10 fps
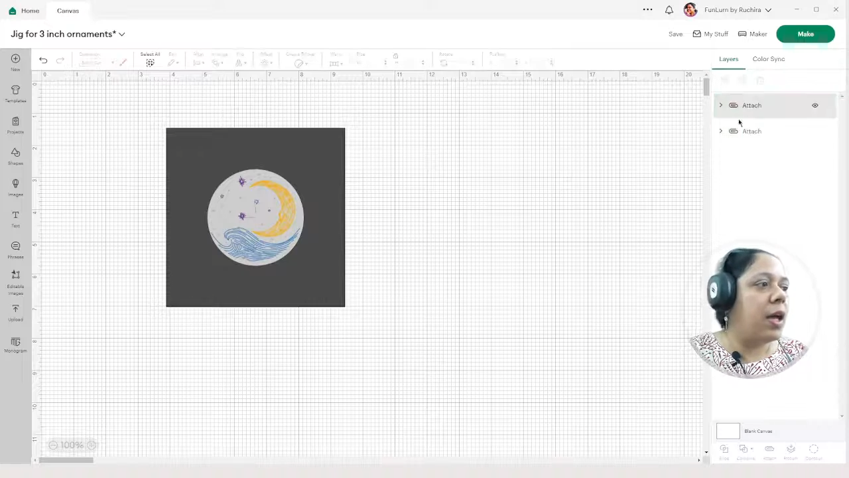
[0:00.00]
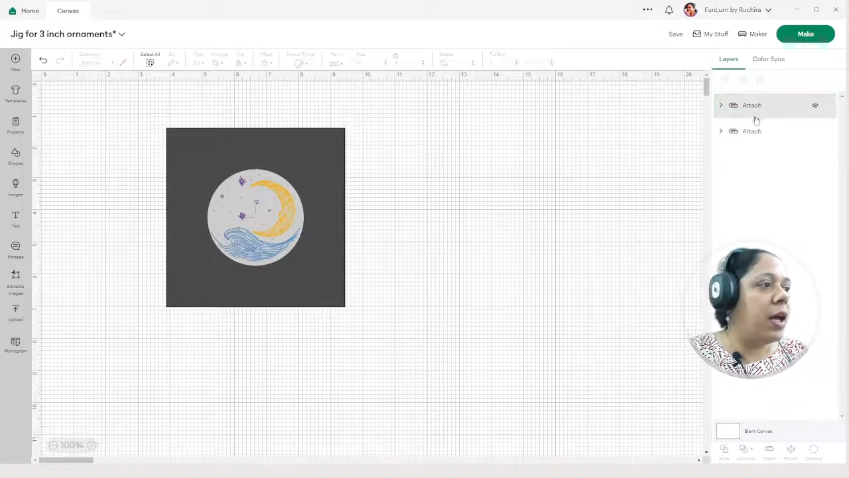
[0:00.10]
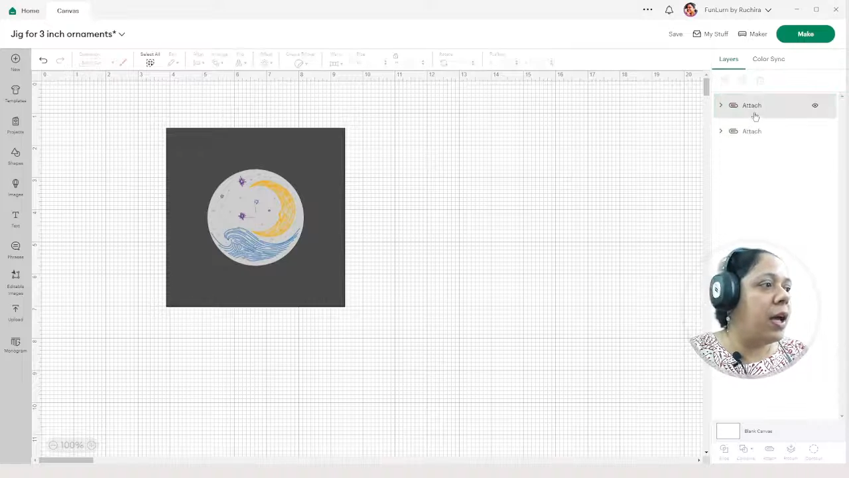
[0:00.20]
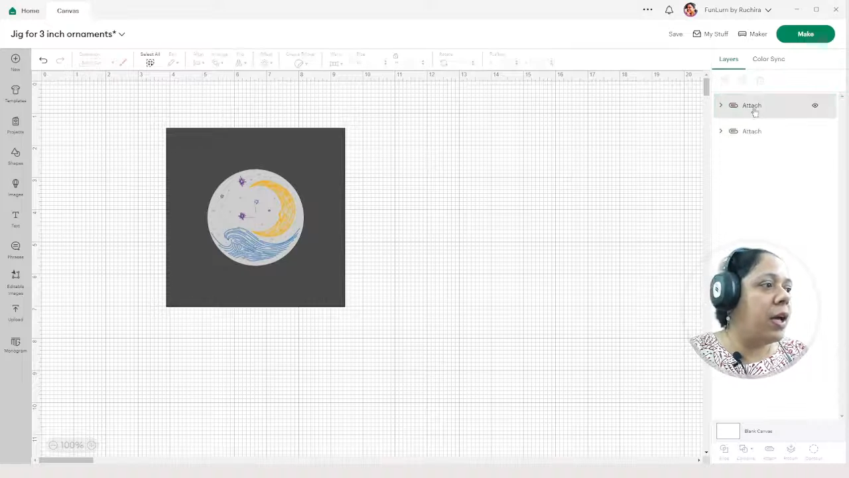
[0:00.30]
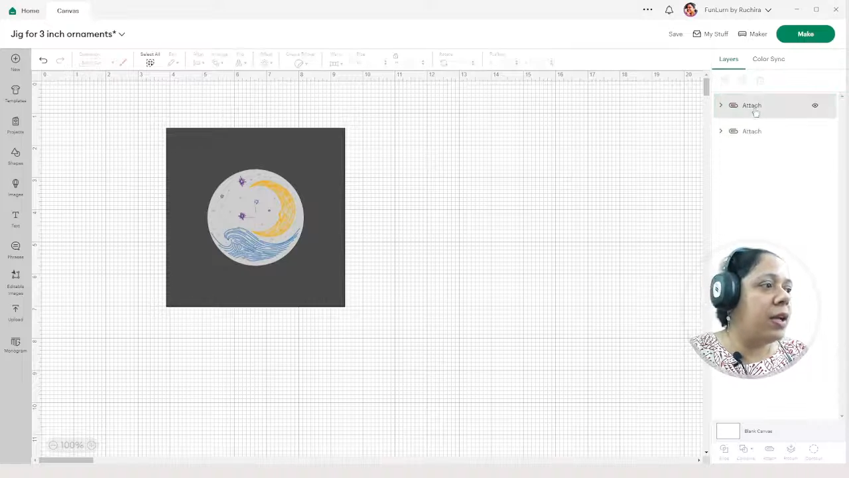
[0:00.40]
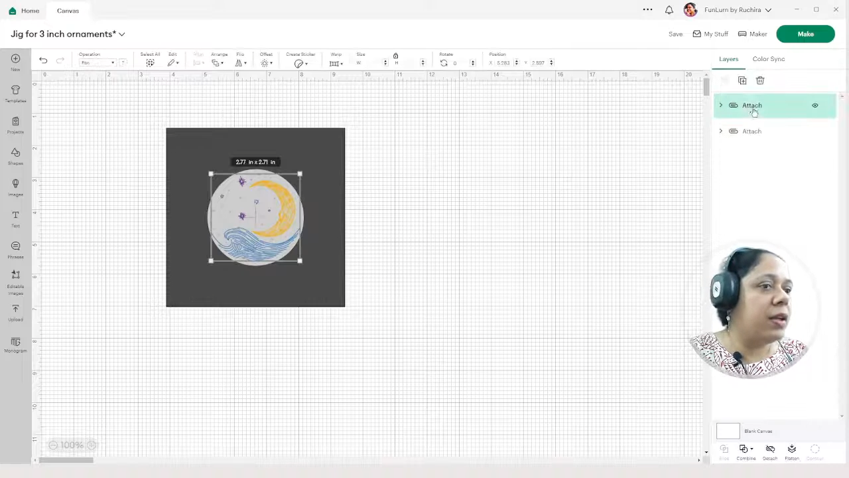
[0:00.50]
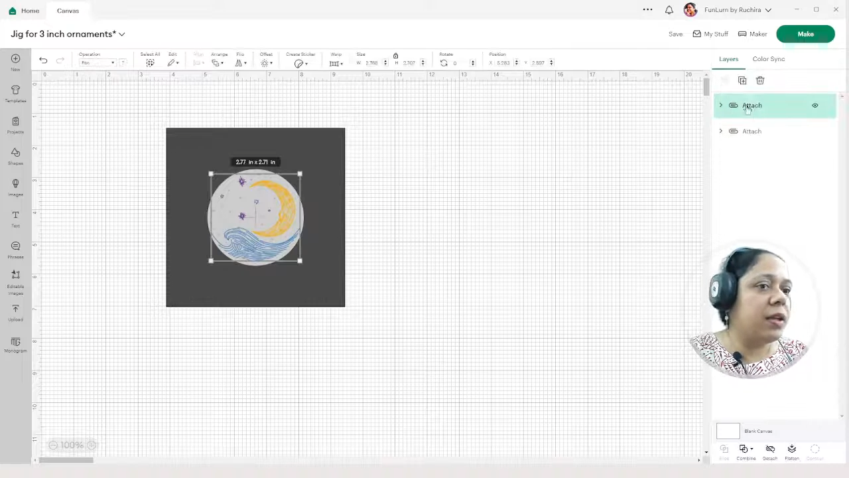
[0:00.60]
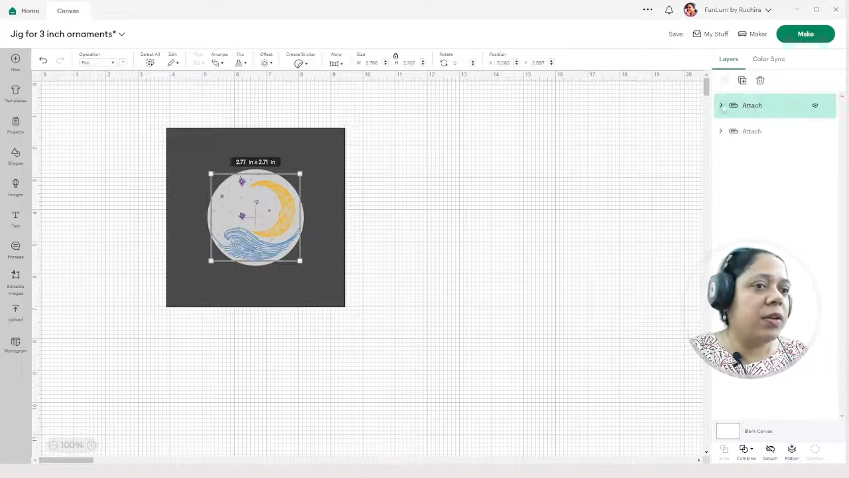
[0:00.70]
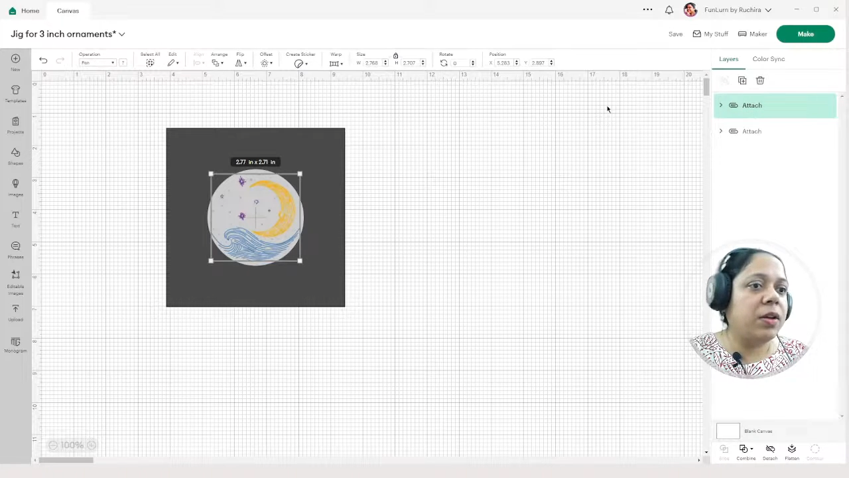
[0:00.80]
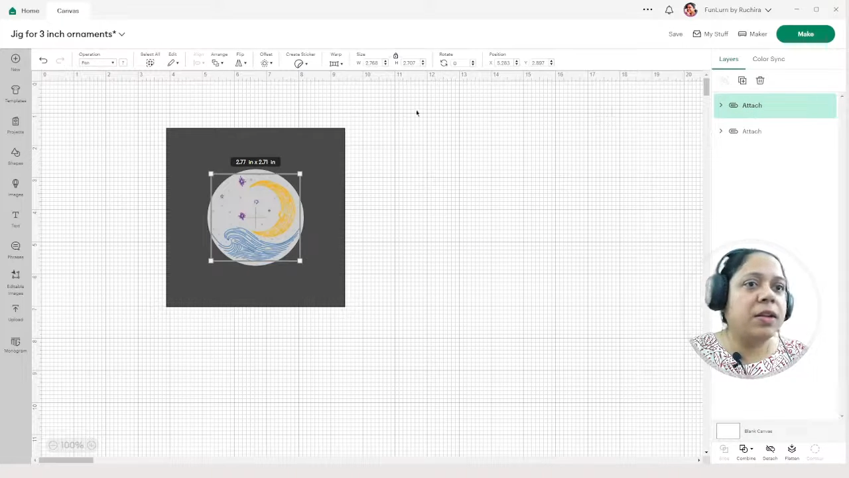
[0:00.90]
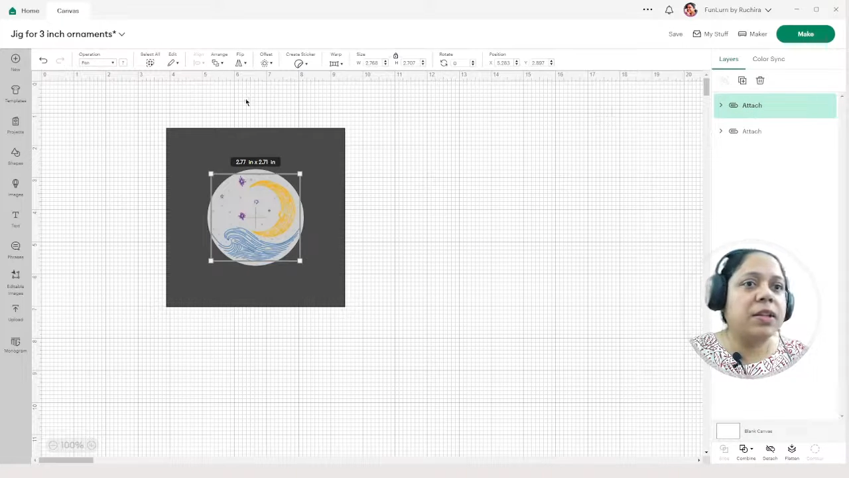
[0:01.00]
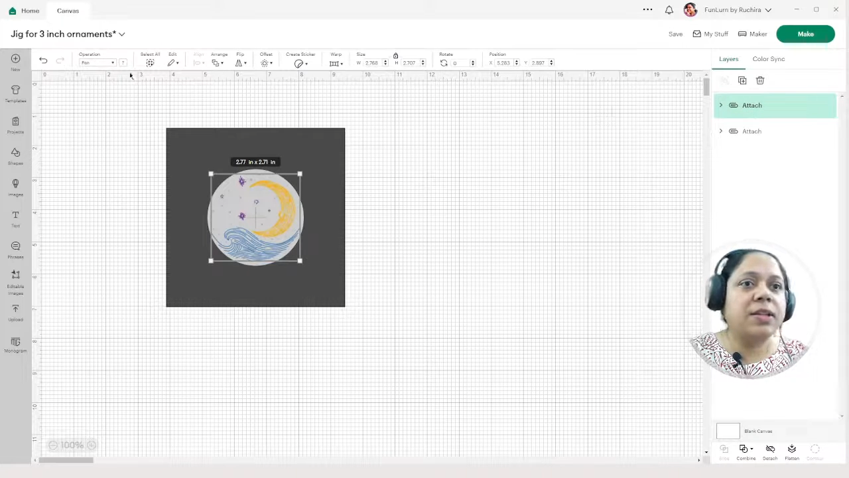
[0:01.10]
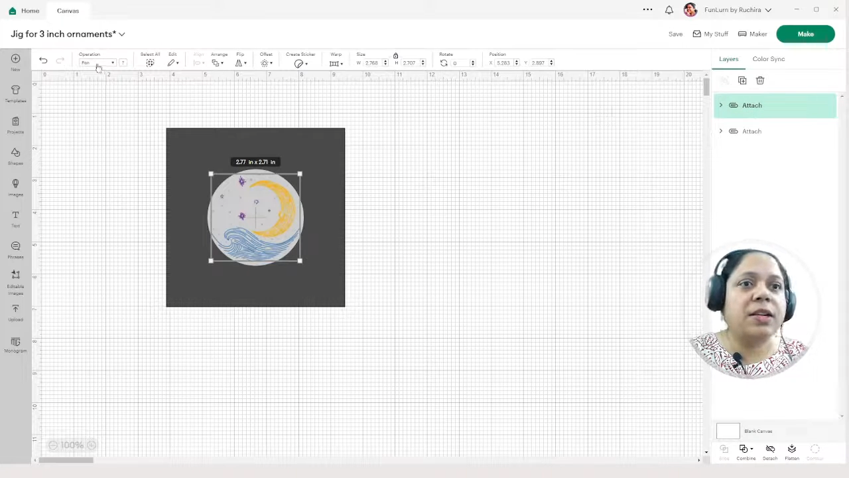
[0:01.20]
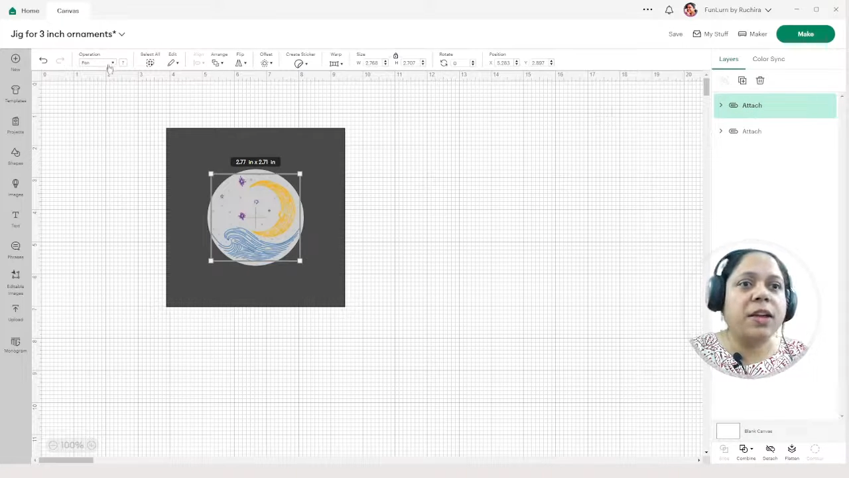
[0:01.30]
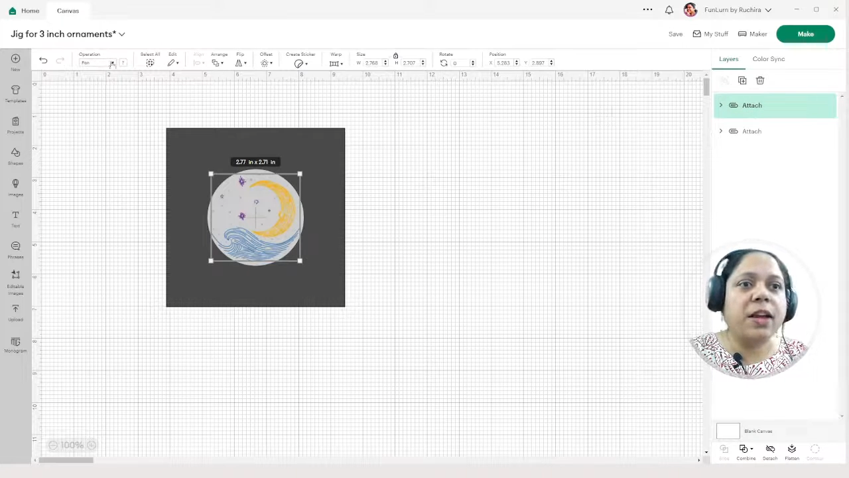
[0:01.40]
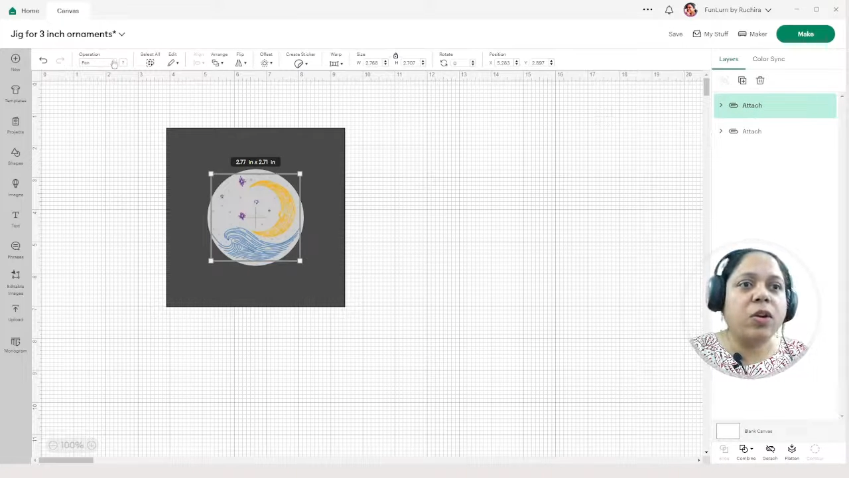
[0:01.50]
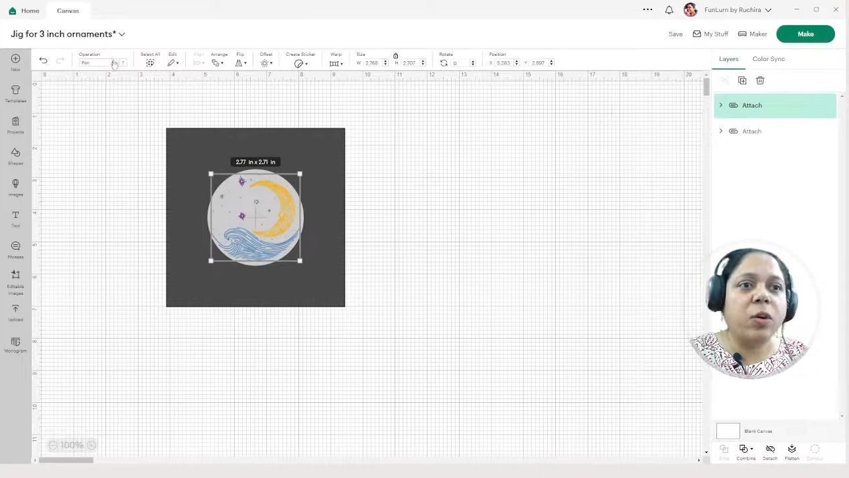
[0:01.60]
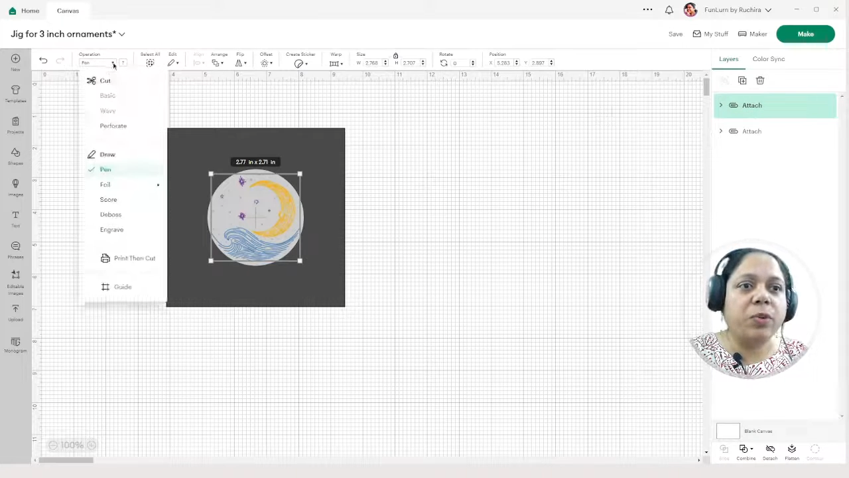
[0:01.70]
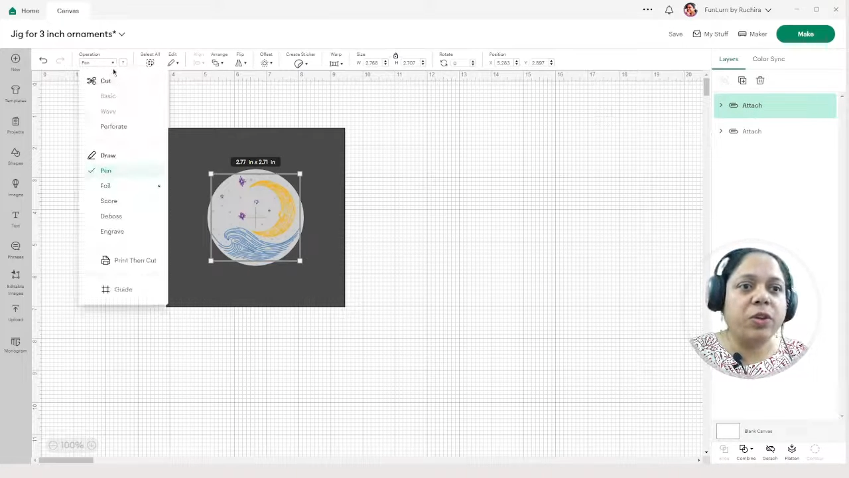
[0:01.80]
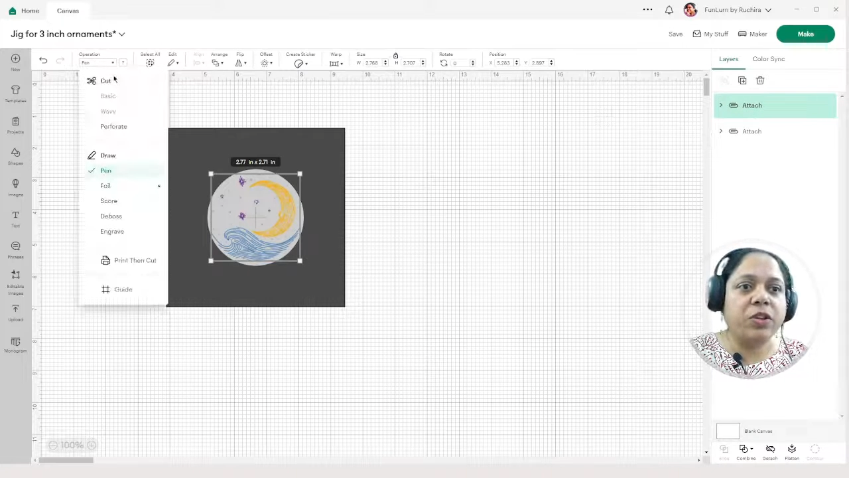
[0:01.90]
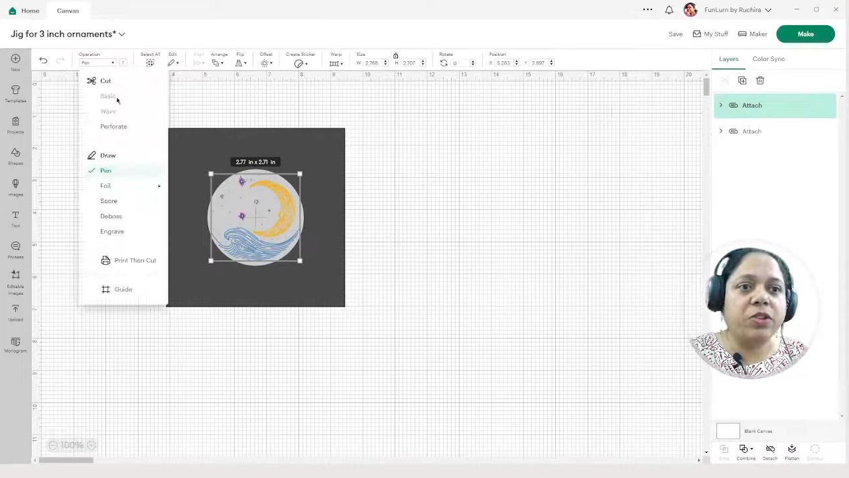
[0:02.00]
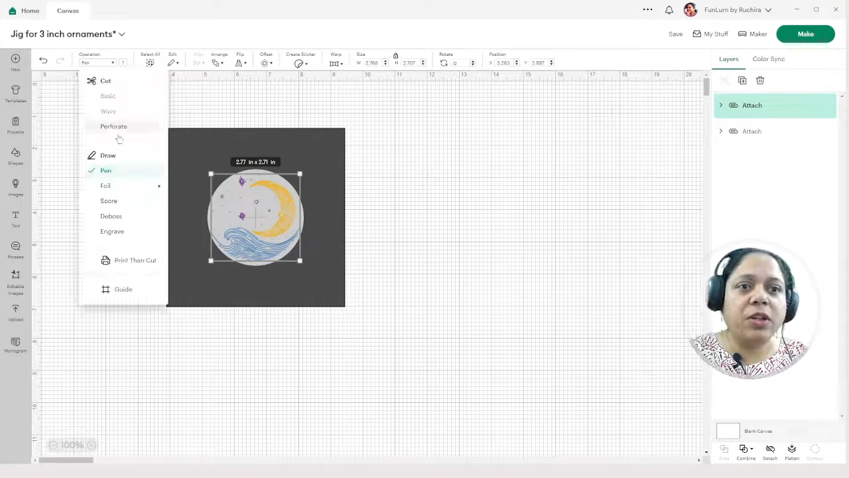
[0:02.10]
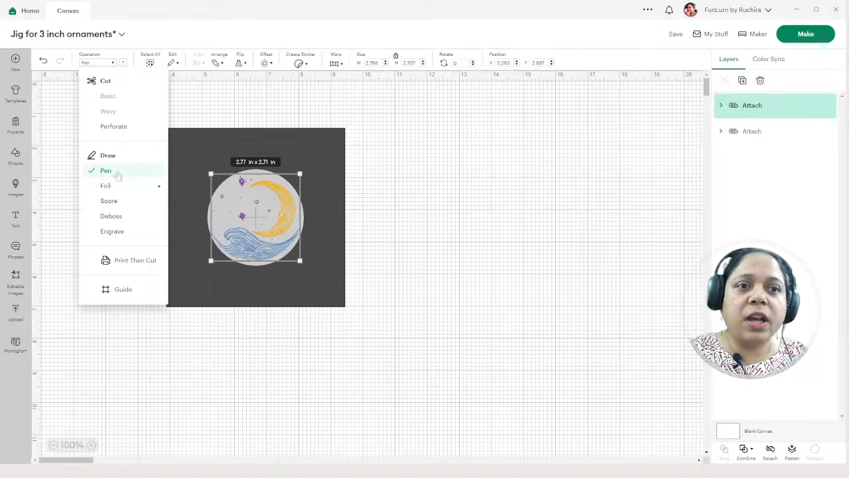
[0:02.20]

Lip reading: and this entire operation